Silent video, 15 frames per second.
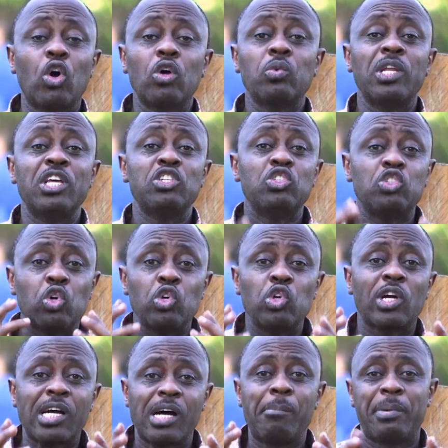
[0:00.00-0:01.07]
God will enjoy
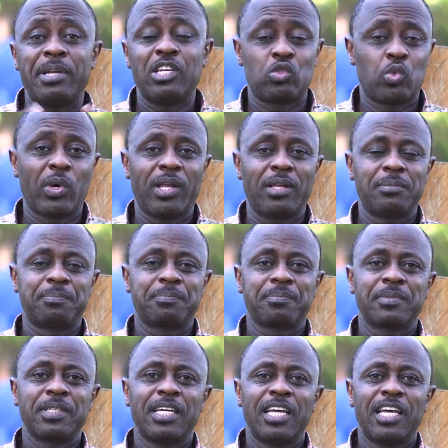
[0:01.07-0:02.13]
your company as well.
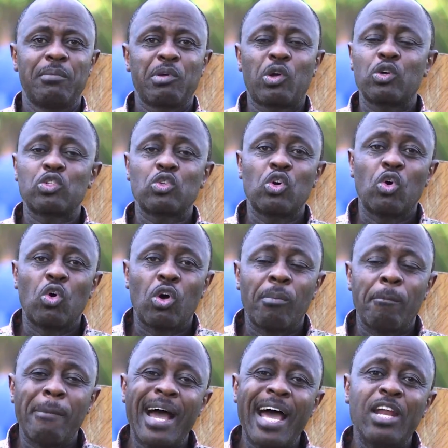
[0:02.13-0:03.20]
Because
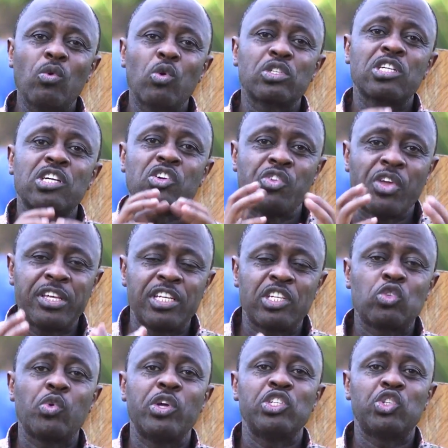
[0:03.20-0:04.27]
man was
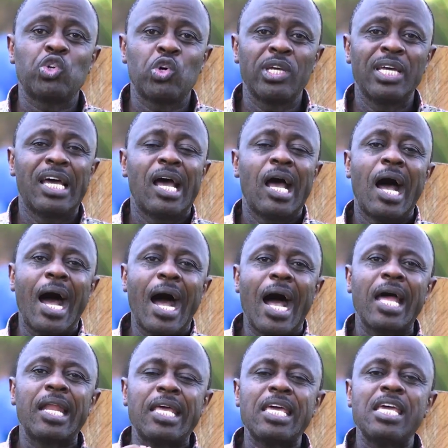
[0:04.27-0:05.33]
created to enjoy
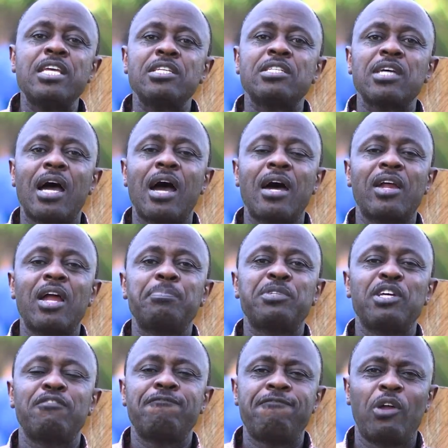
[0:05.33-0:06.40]

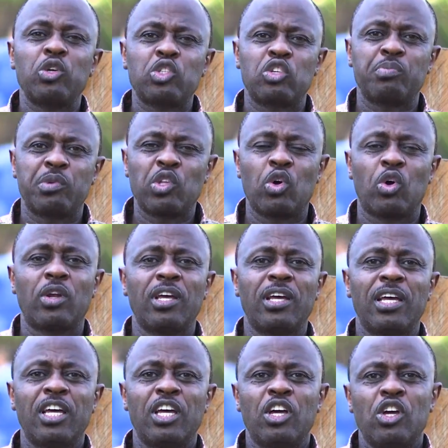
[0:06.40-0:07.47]
uninterrupted fellowship with God.
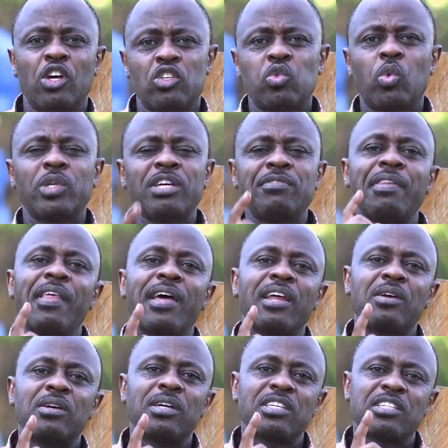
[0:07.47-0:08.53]
So whatever
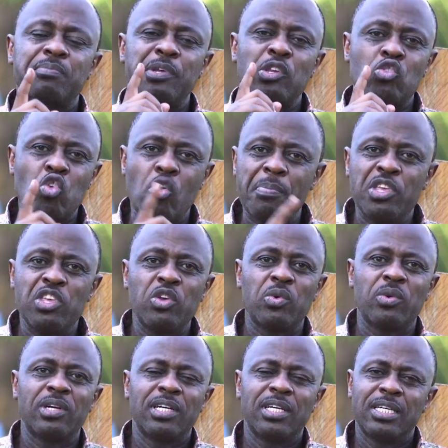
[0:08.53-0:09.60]
that has been robbing
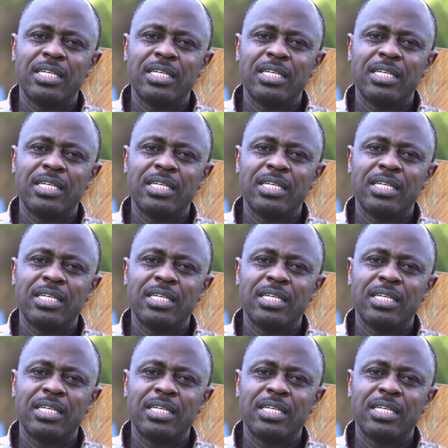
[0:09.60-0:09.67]
you,